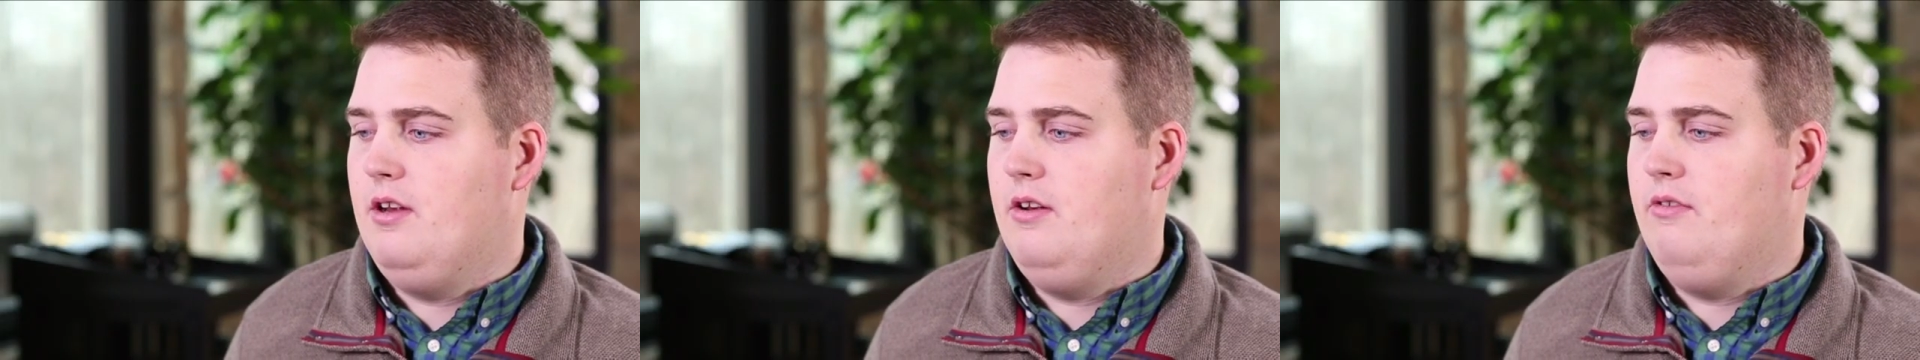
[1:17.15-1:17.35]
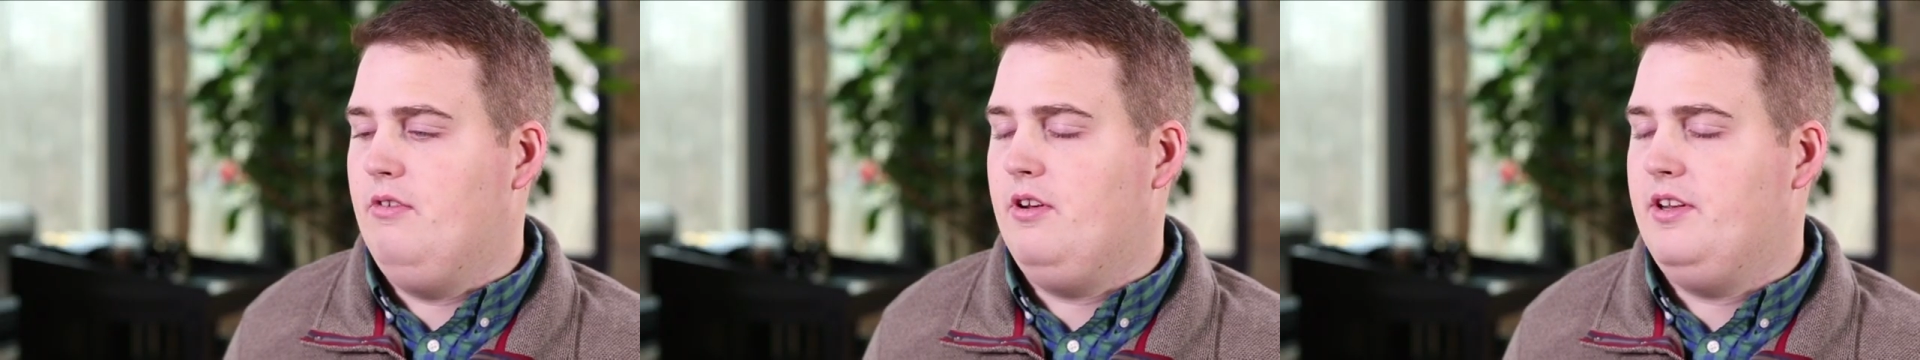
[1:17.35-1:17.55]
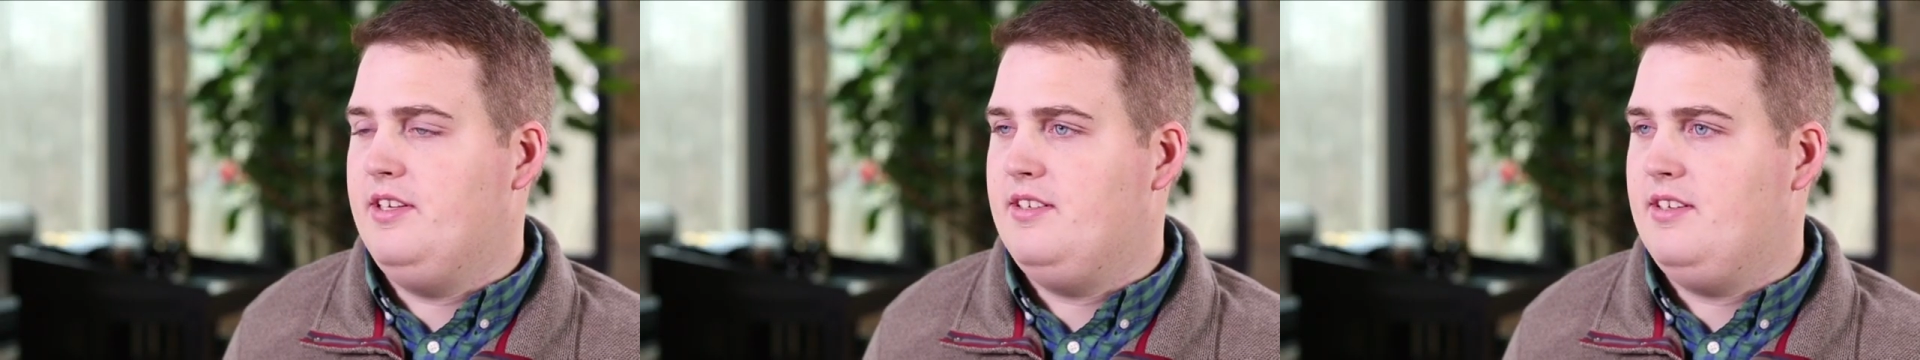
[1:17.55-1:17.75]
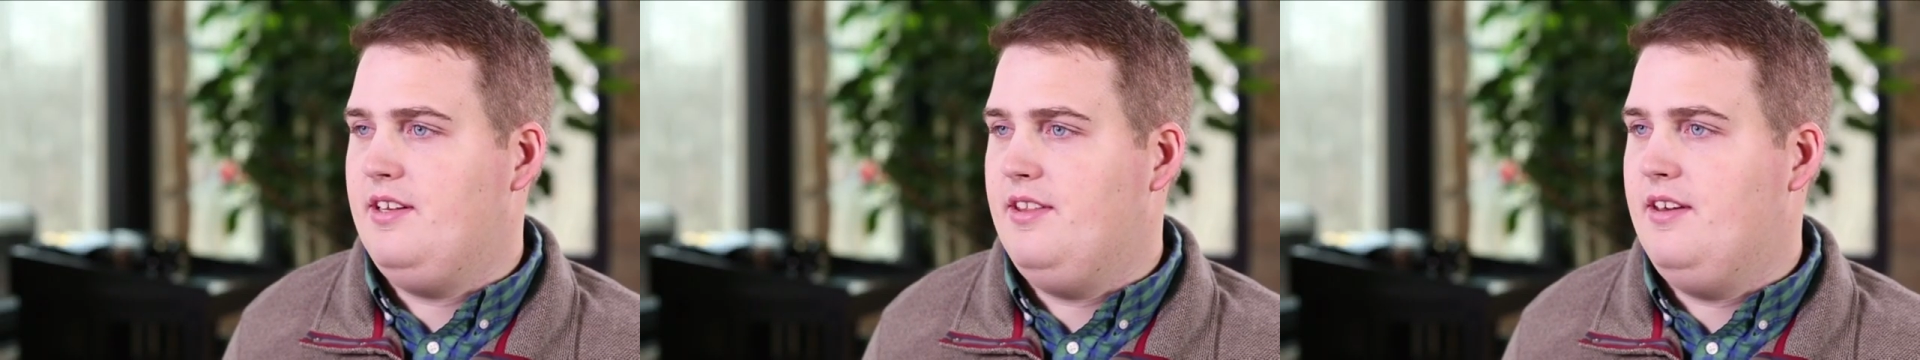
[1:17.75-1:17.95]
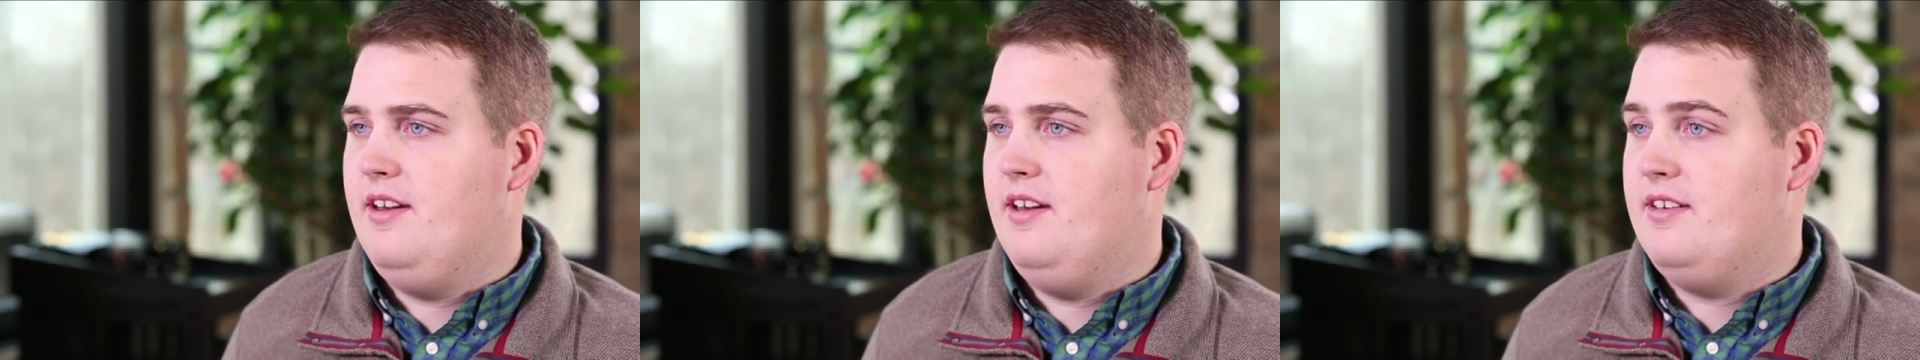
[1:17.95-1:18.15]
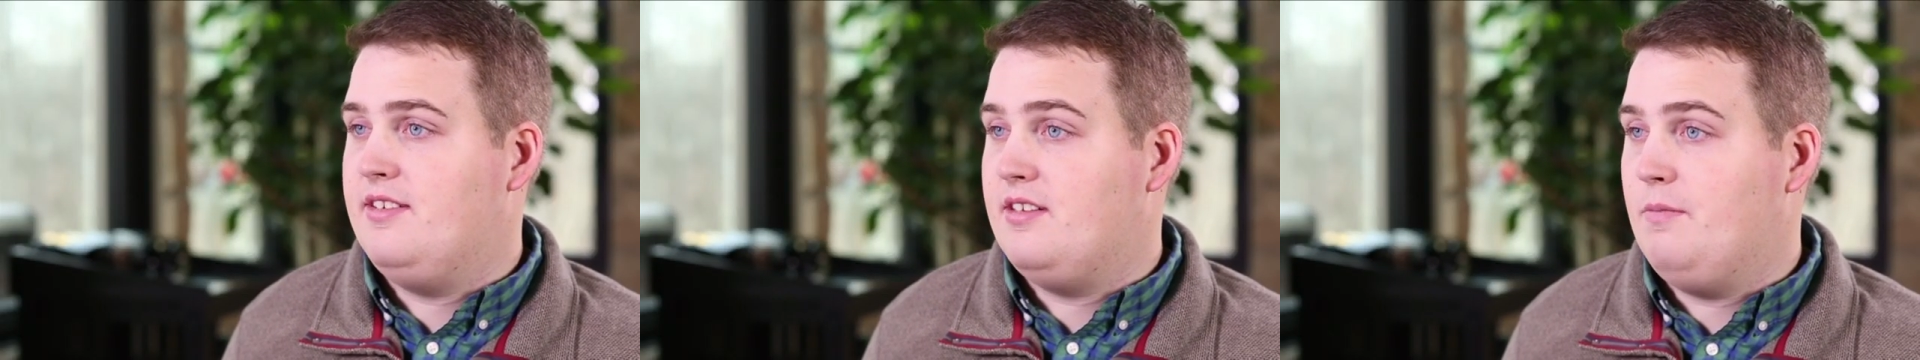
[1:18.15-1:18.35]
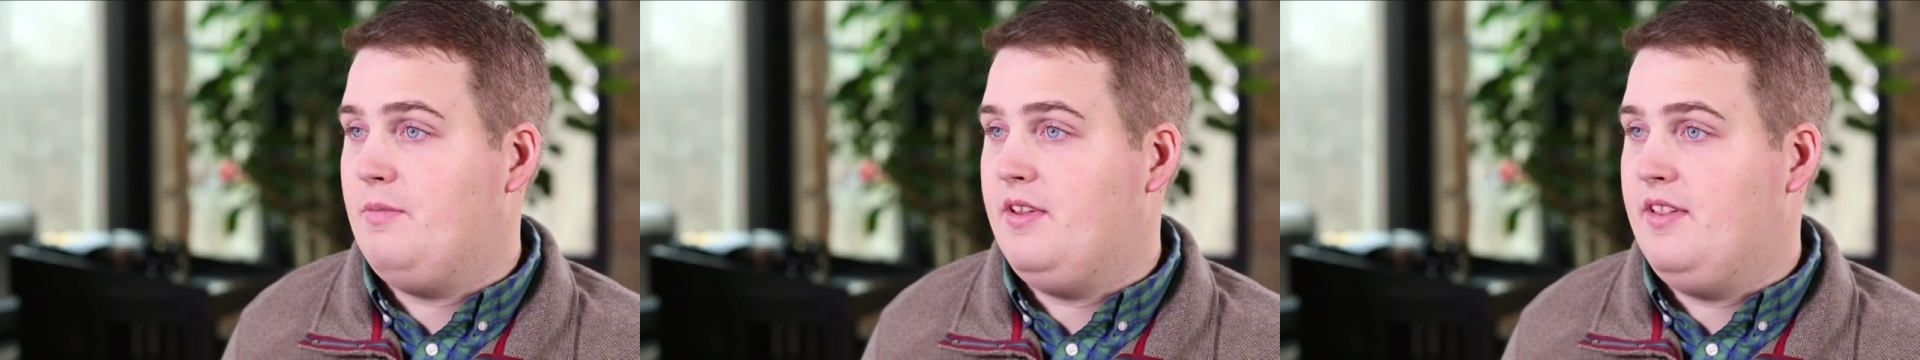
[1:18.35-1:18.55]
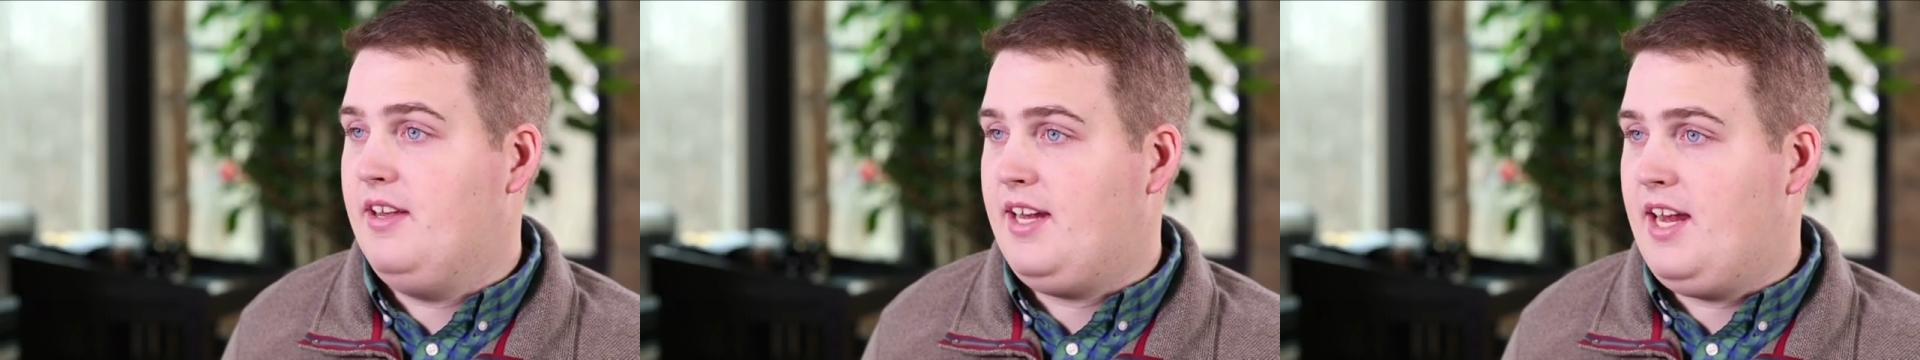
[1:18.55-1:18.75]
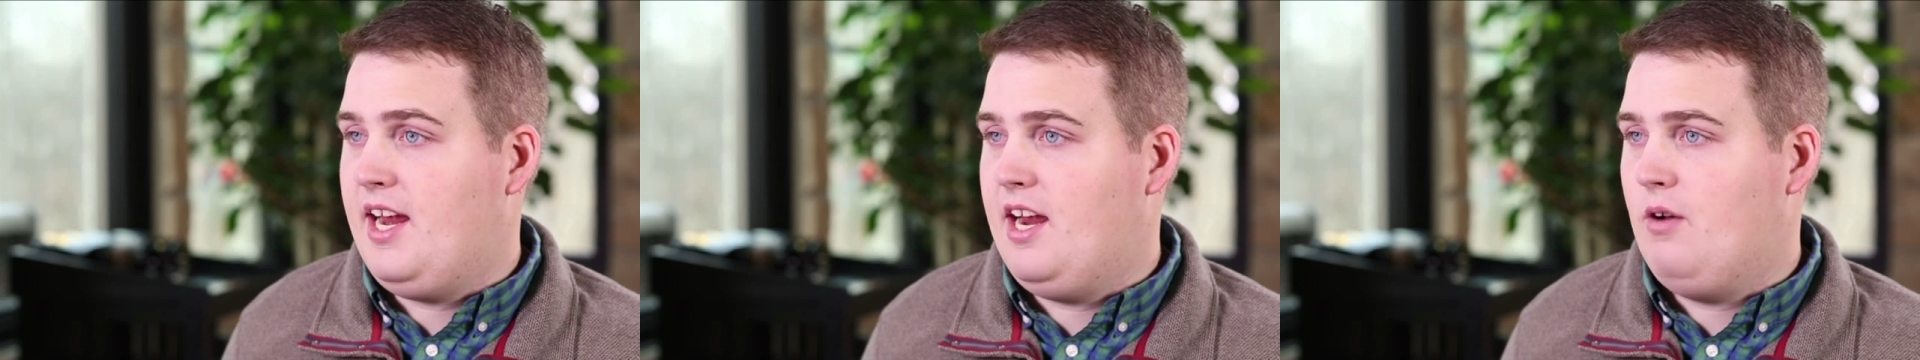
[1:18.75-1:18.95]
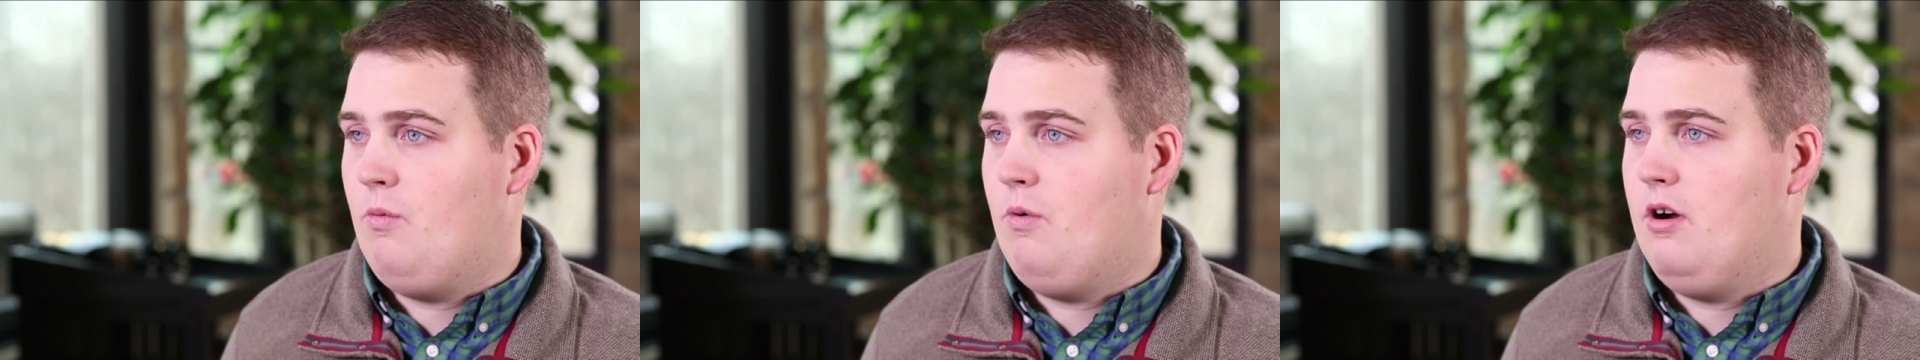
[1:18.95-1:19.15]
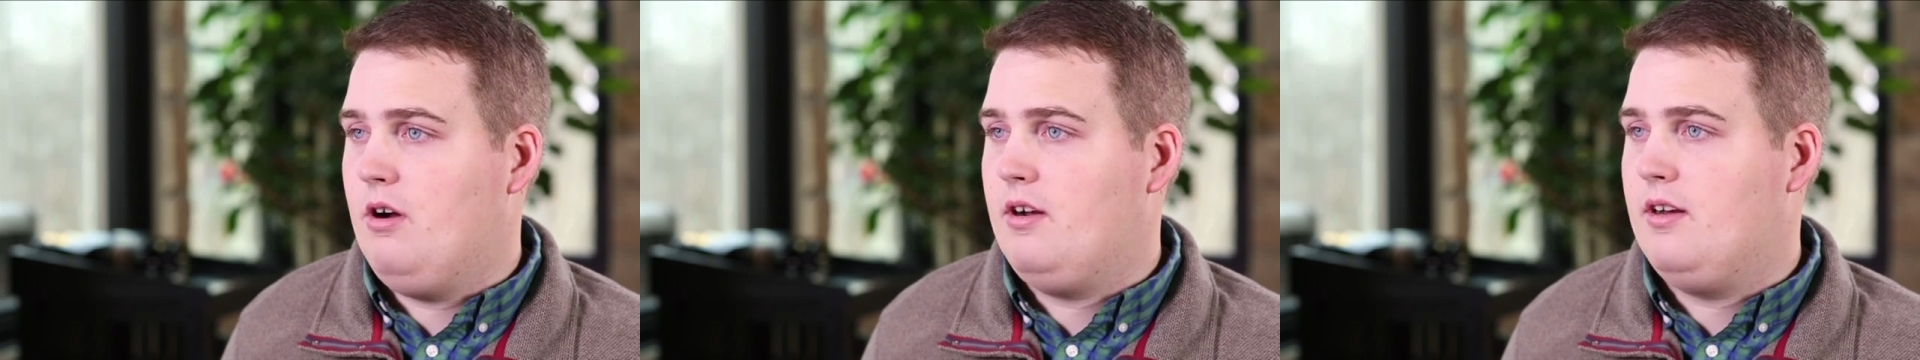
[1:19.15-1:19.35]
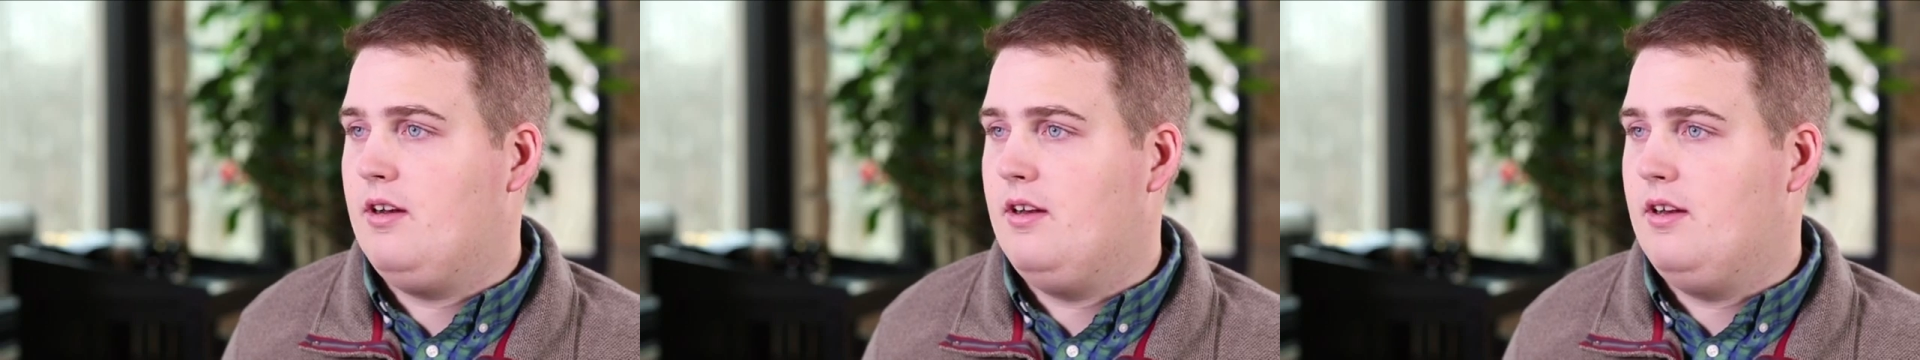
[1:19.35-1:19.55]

really see that it's something that can work,